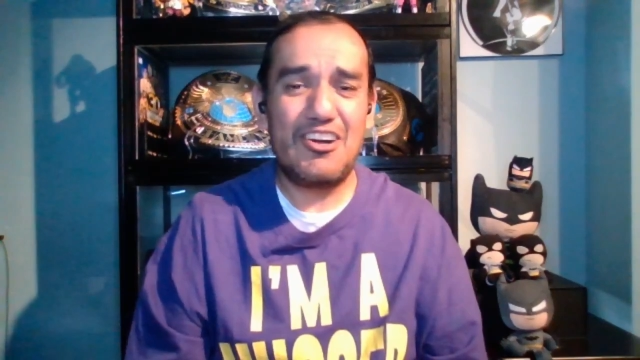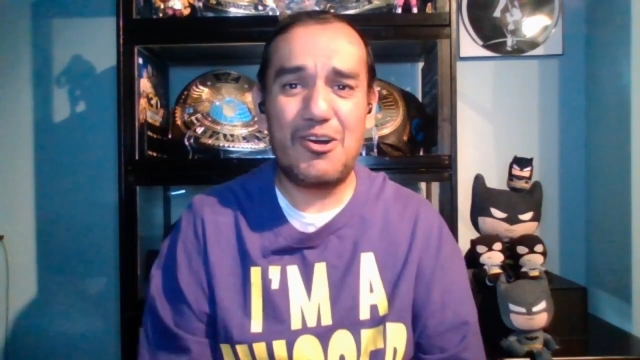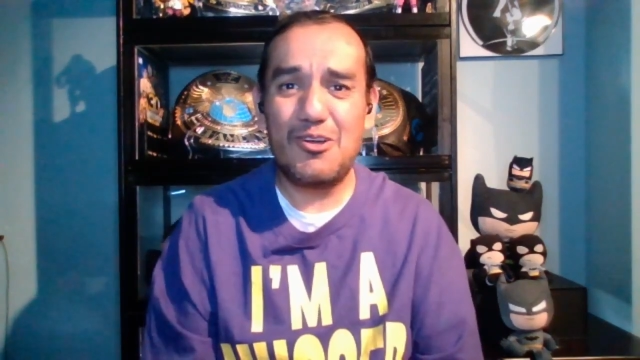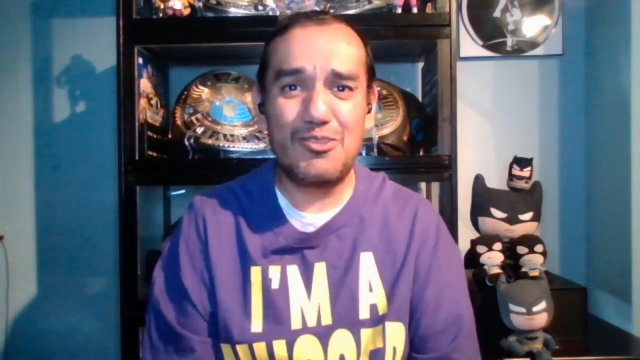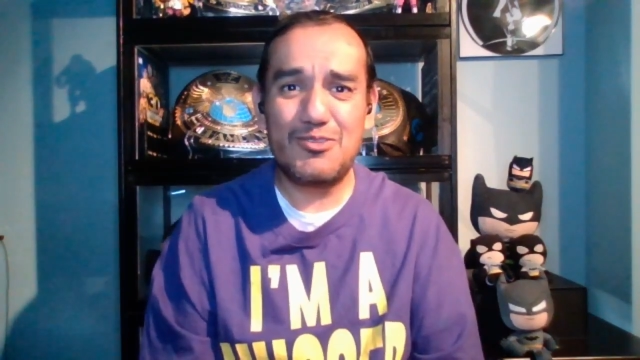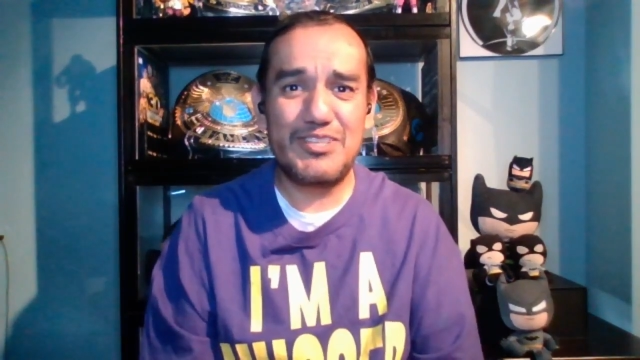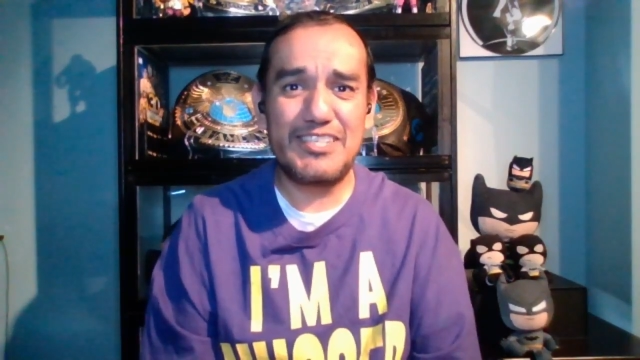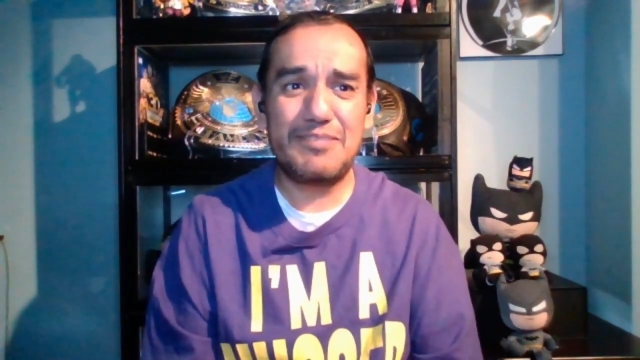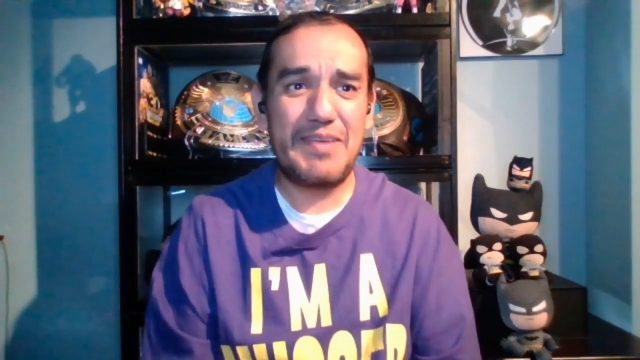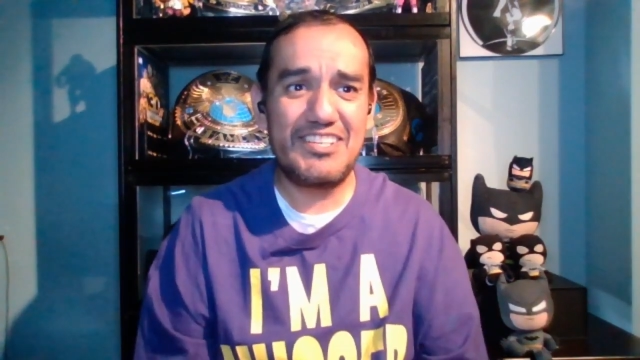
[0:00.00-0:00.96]
All those
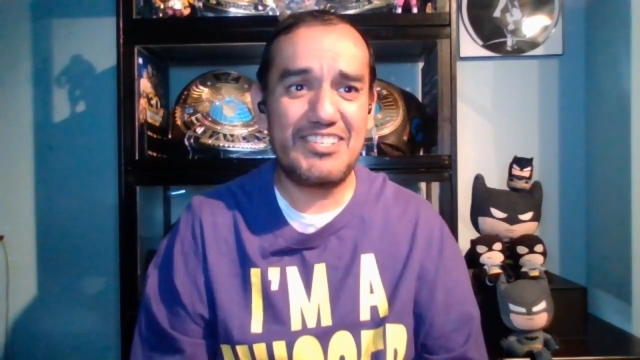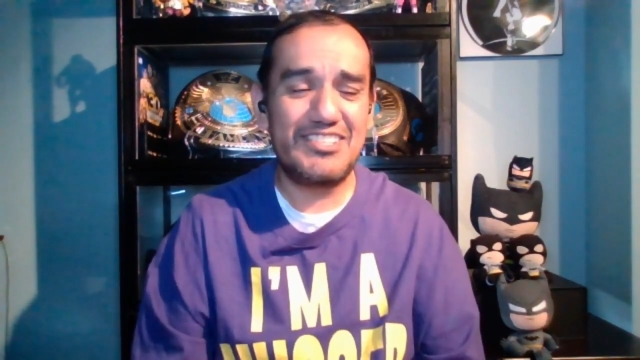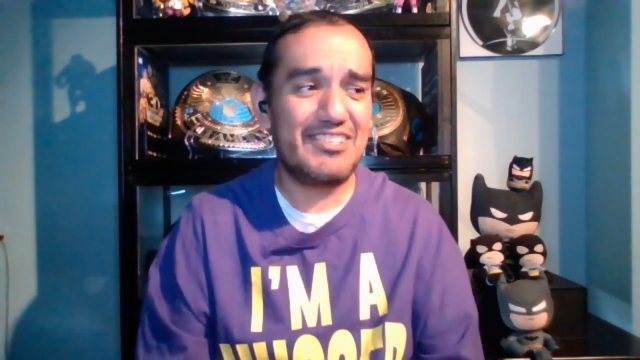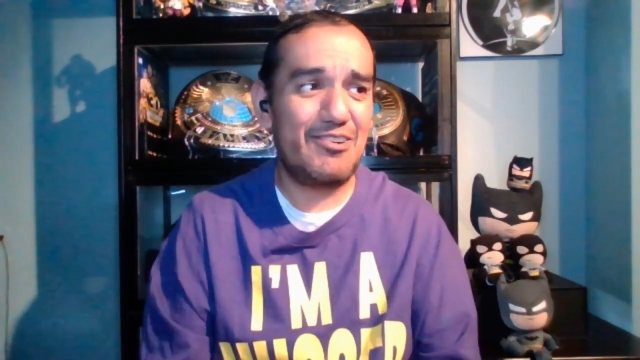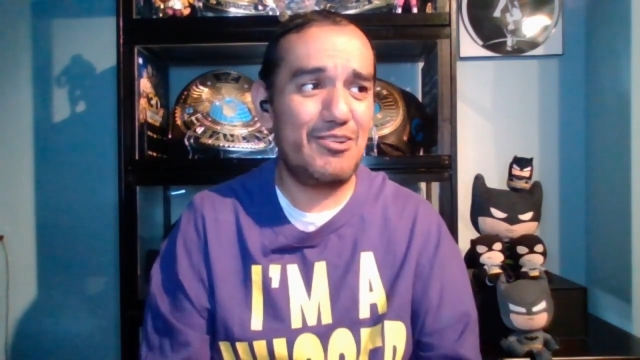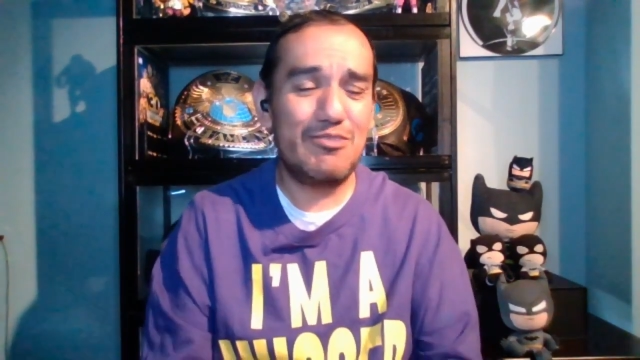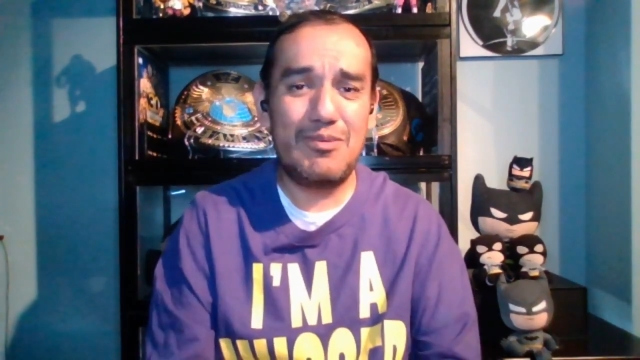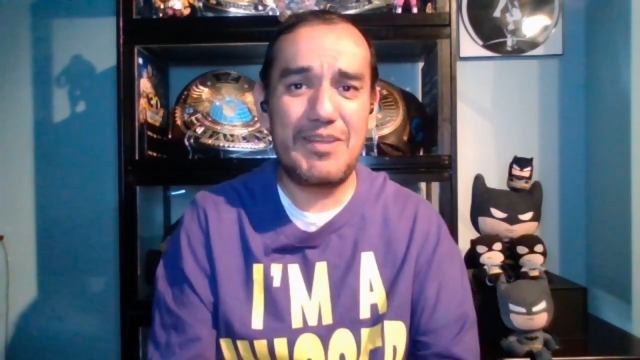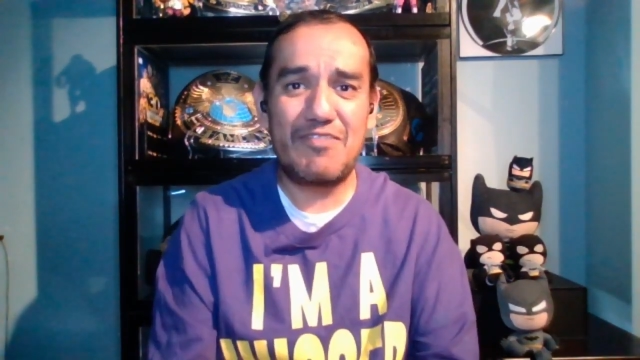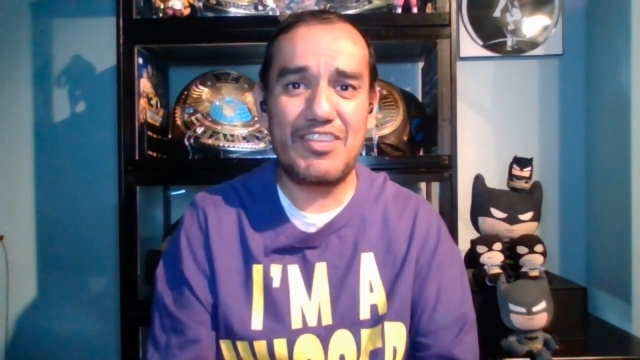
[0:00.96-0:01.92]
6 matches, all the
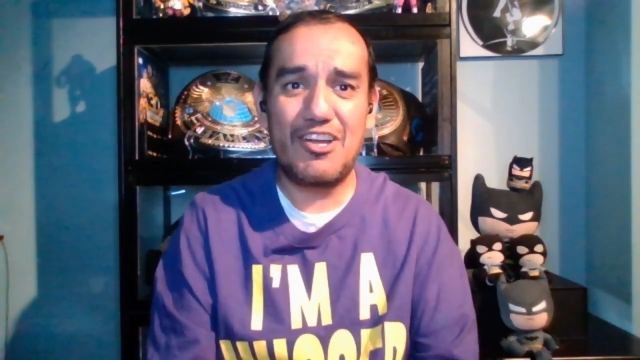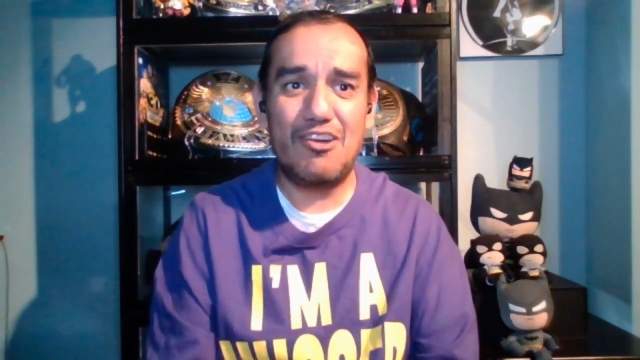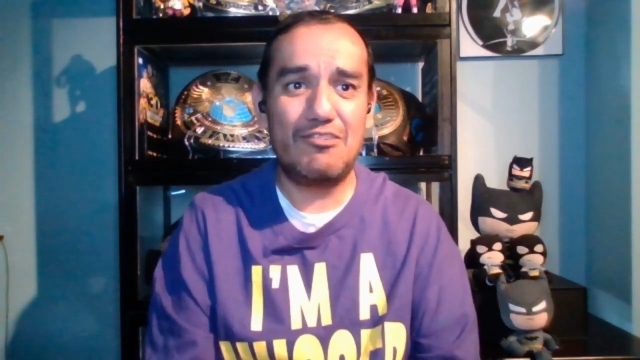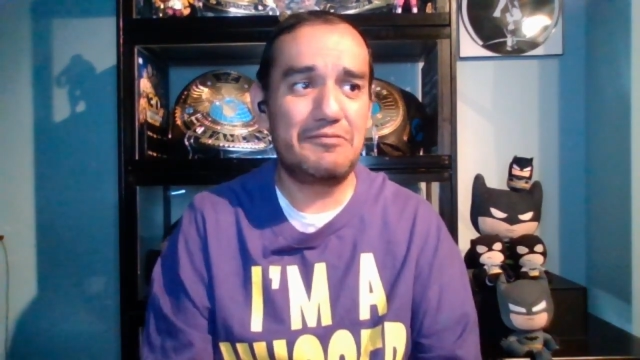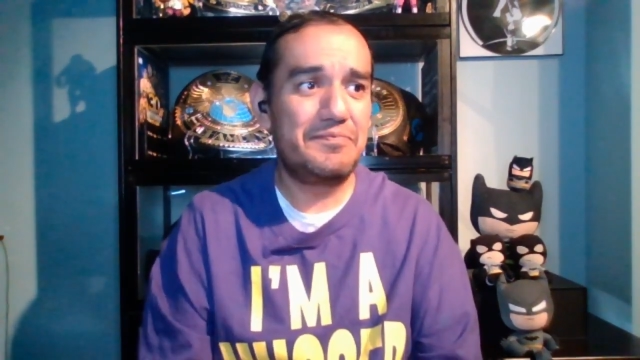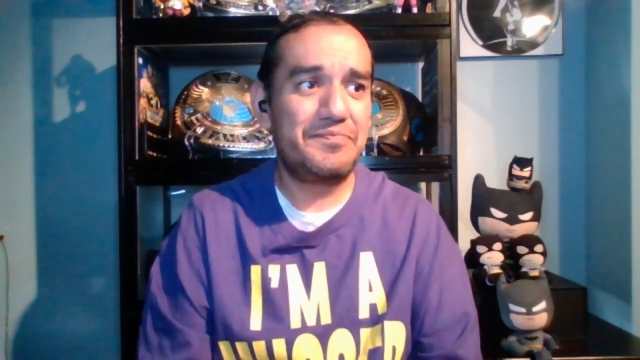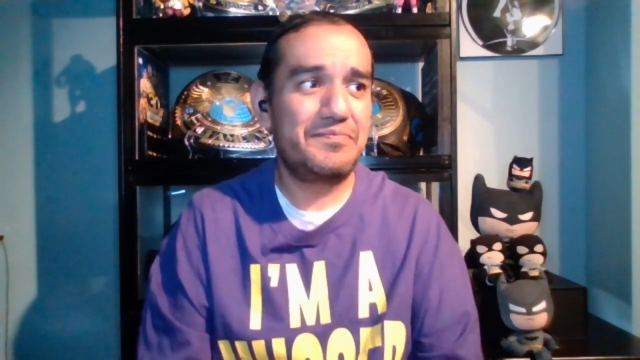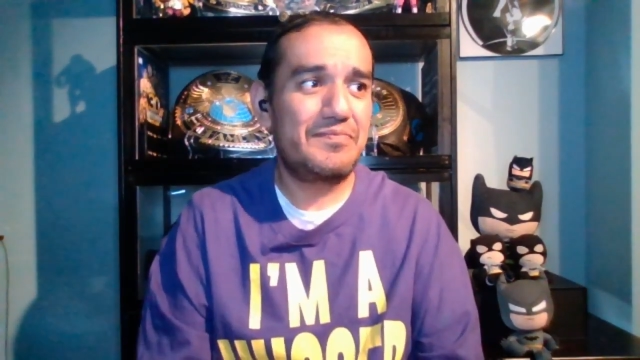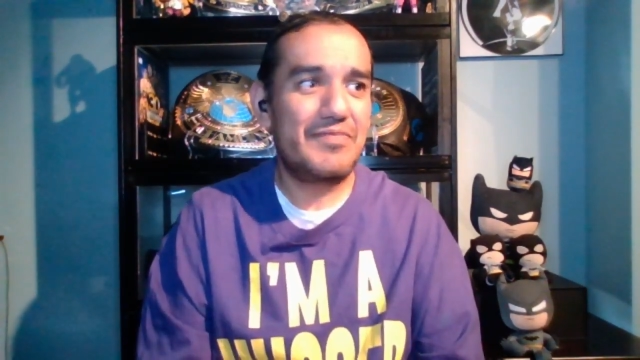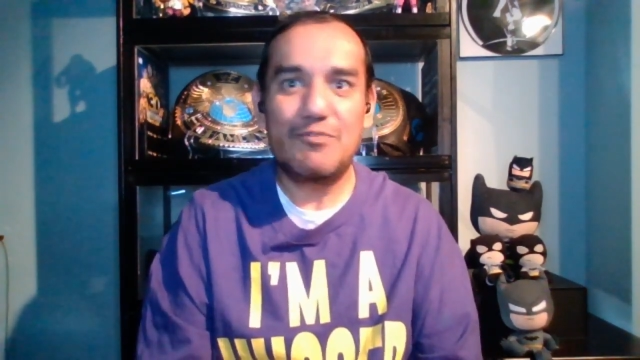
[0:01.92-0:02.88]
women have to go,
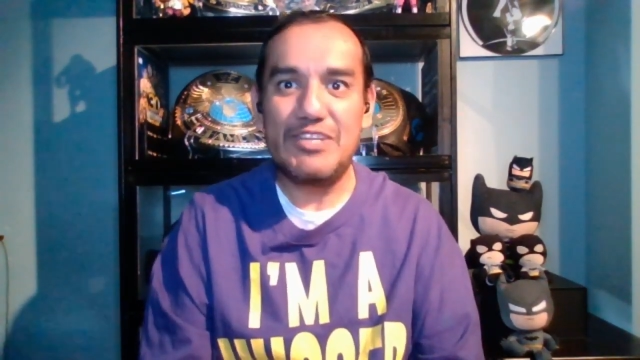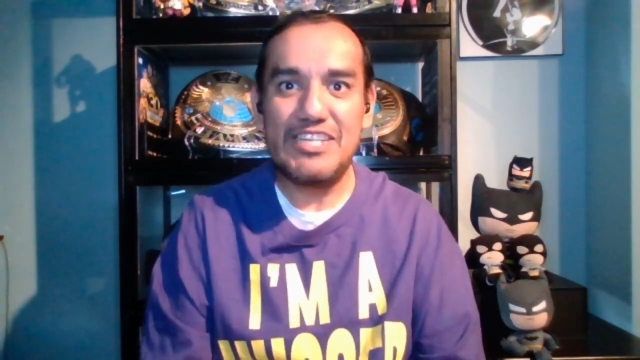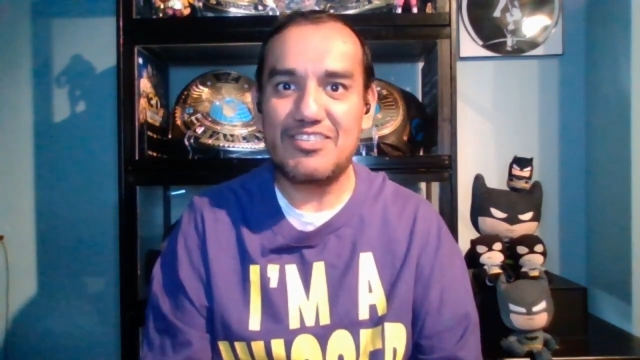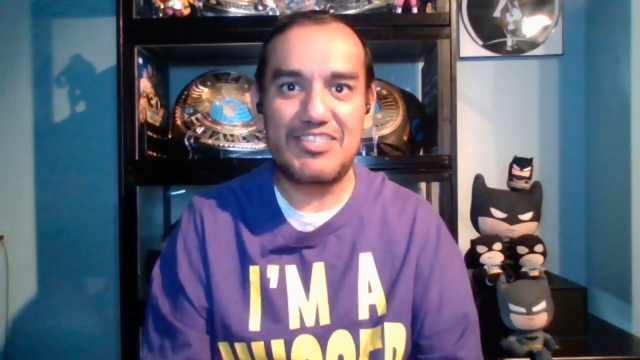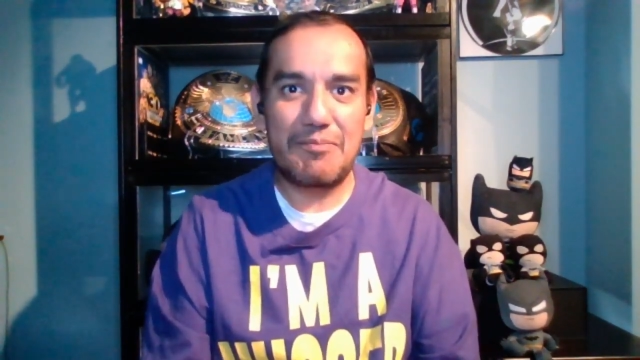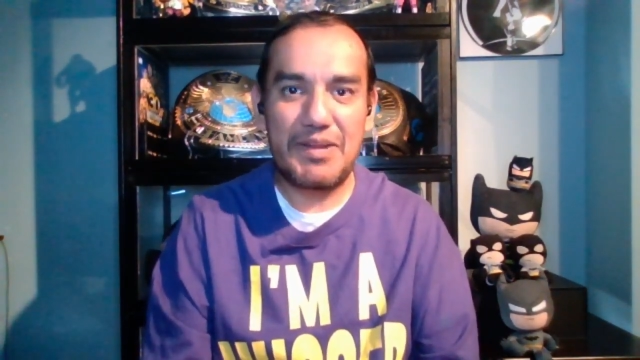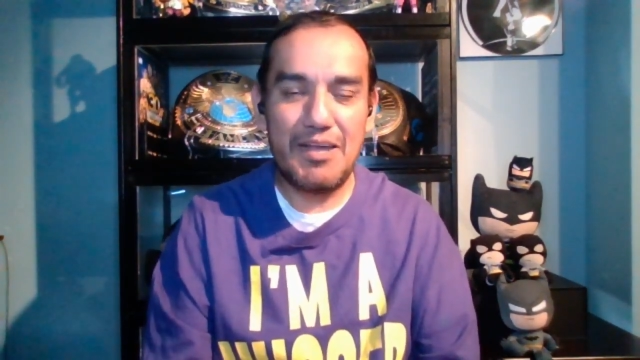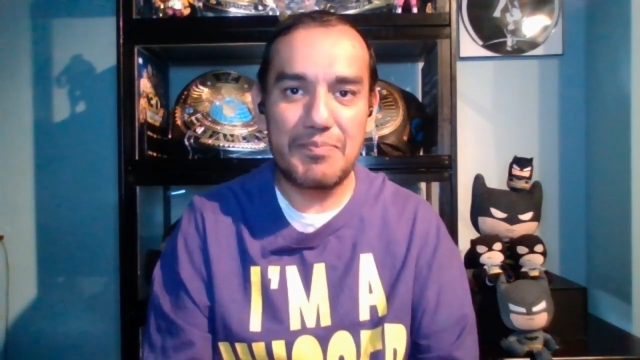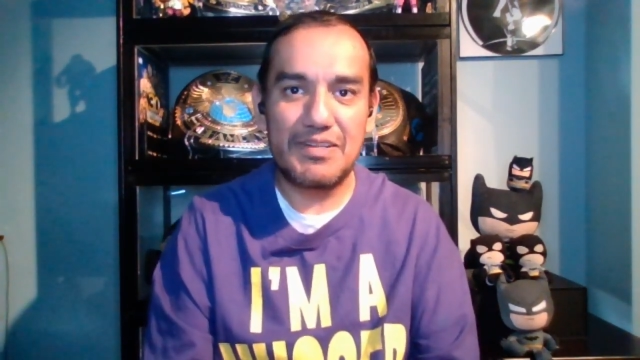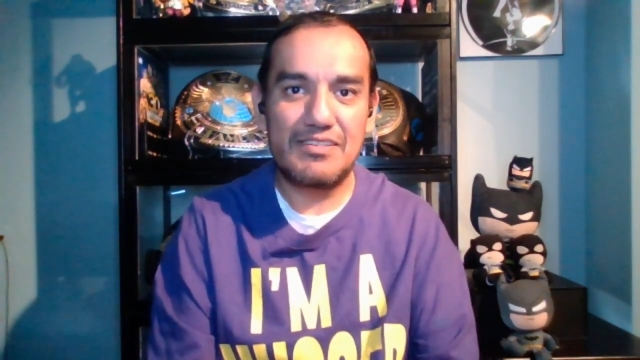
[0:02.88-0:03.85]
we need to step it
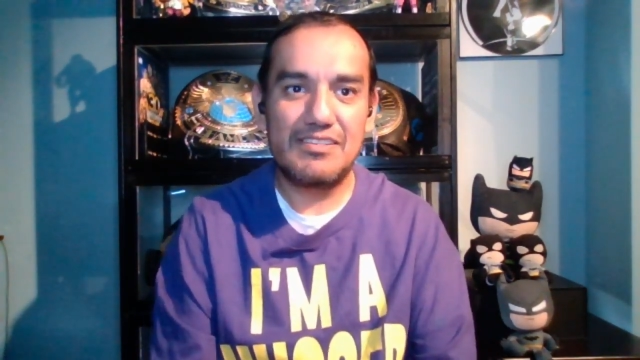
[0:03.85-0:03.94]
up.